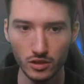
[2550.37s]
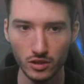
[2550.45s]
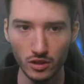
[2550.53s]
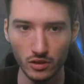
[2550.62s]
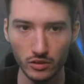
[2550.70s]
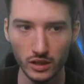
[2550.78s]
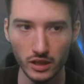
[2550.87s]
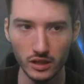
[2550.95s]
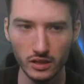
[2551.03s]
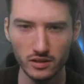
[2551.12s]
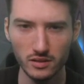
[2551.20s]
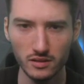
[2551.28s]
Okay,
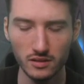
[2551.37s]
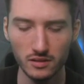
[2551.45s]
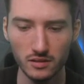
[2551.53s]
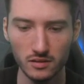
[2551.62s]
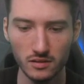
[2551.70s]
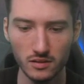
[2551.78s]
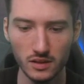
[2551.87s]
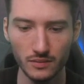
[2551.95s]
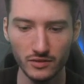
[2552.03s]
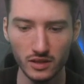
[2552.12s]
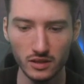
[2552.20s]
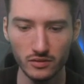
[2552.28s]
it's
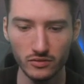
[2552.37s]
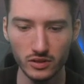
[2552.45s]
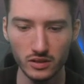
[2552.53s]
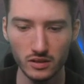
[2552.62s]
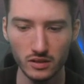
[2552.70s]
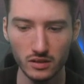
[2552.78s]
something different.